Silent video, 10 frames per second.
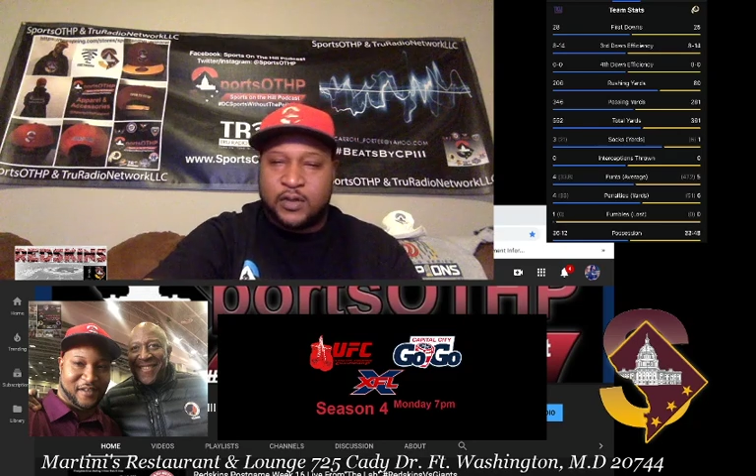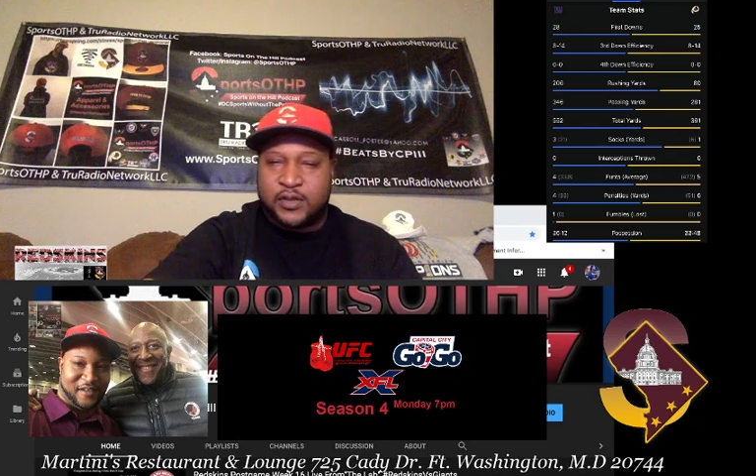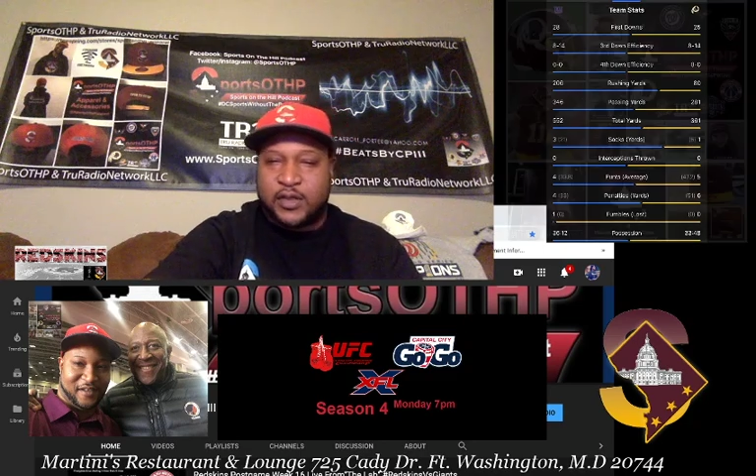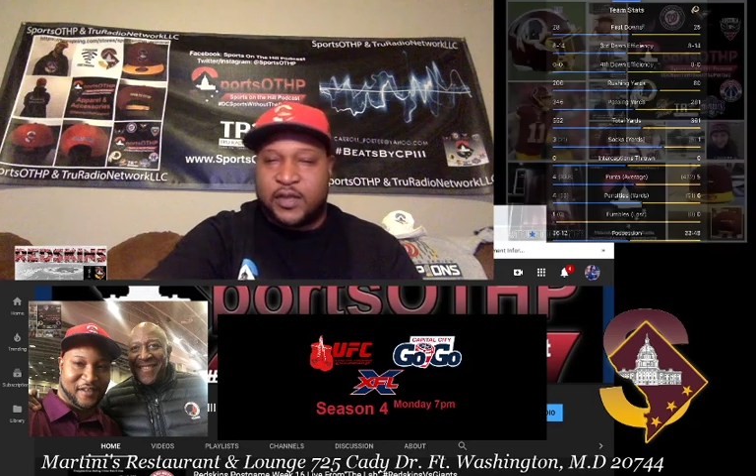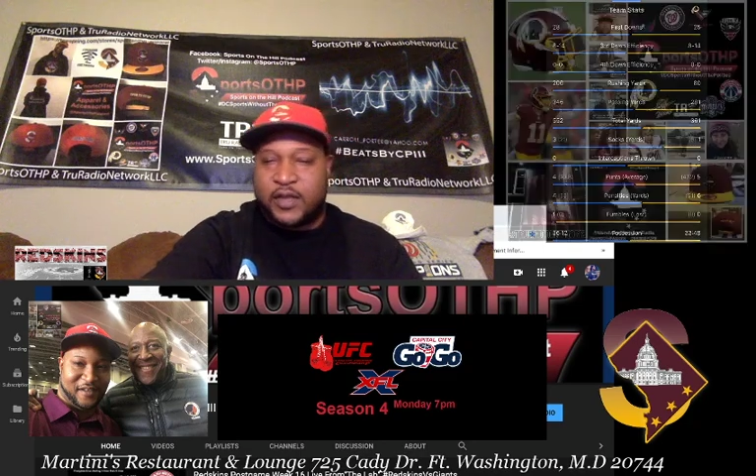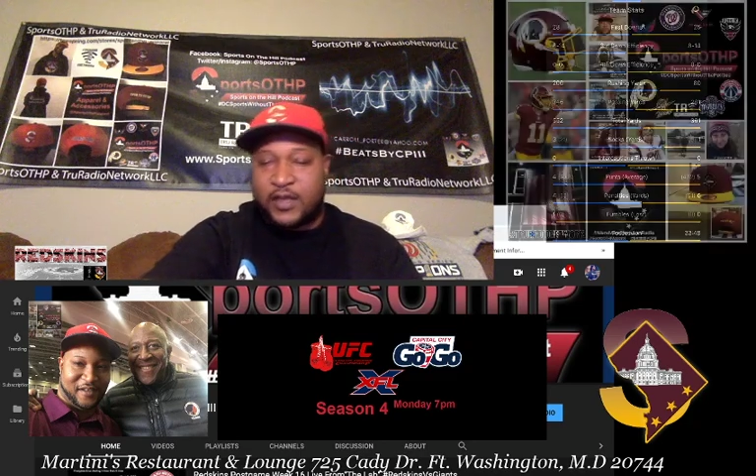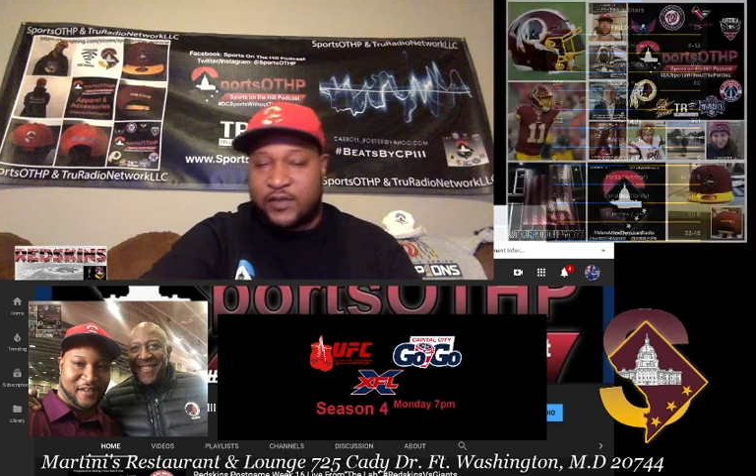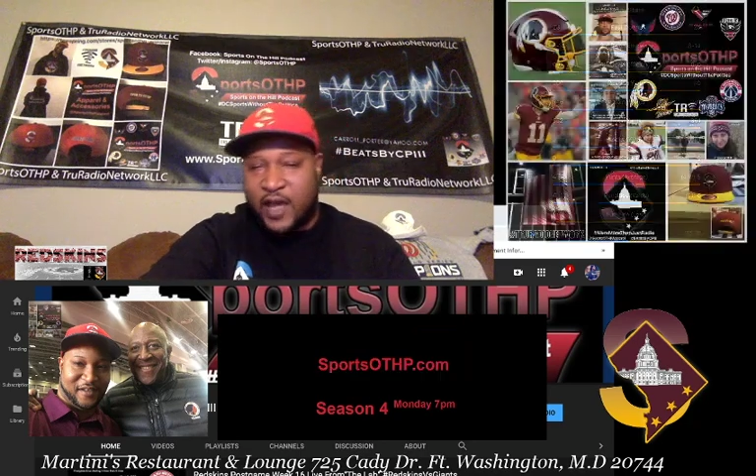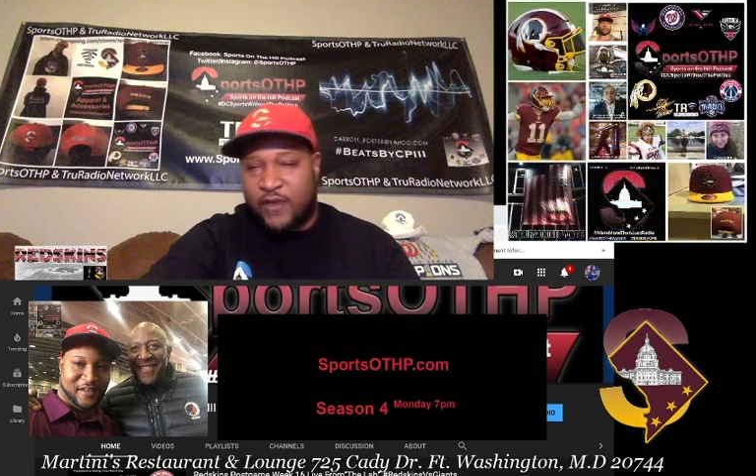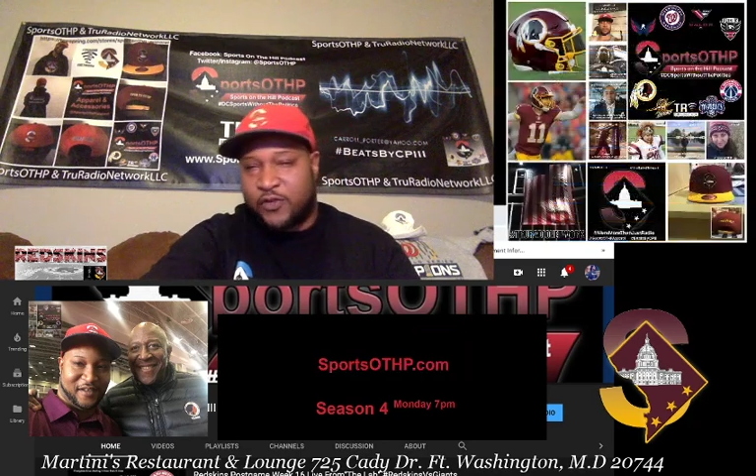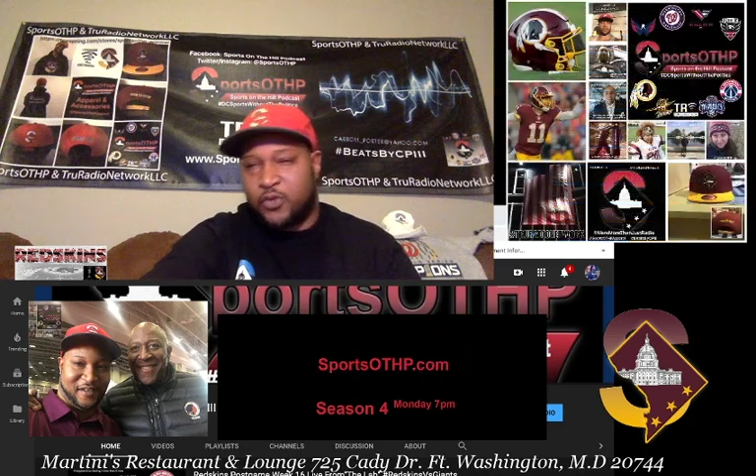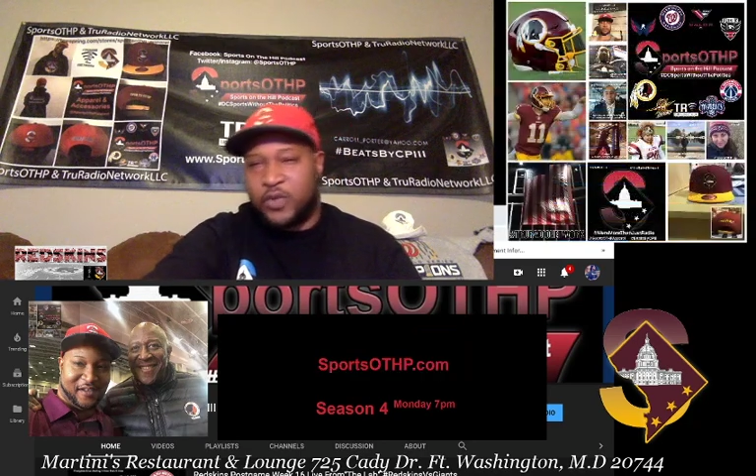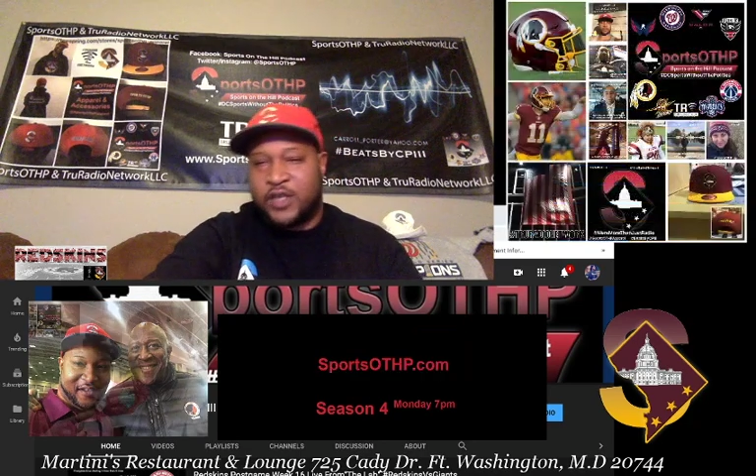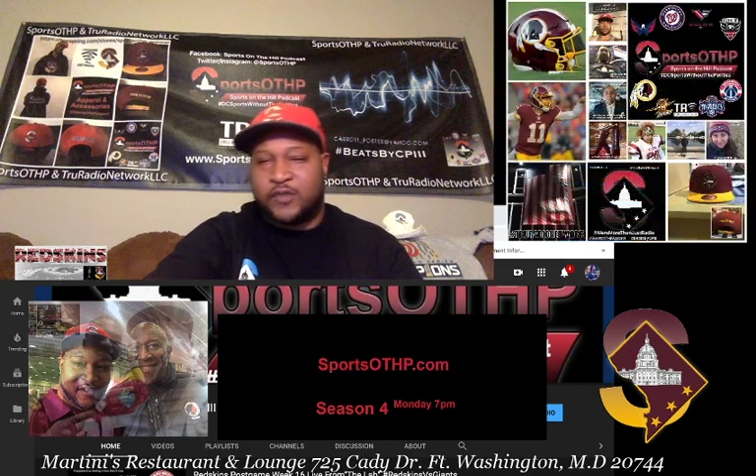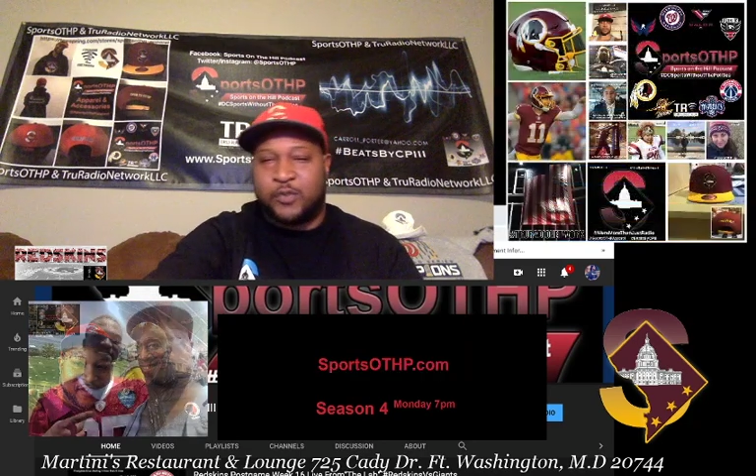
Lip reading: to these last 2 weeks,